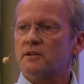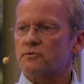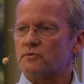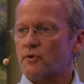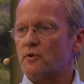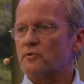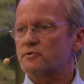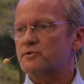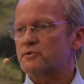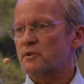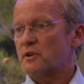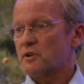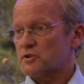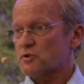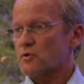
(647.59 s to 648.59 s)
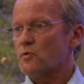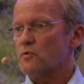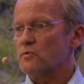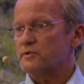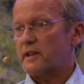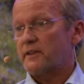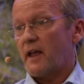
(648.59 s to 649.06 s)
to those
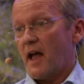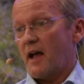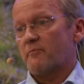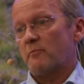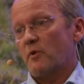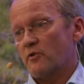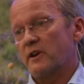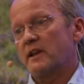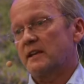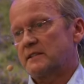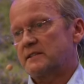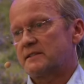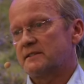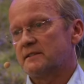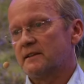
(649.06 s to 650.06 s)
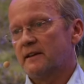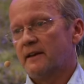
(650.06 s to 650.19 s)
schools that have more needs.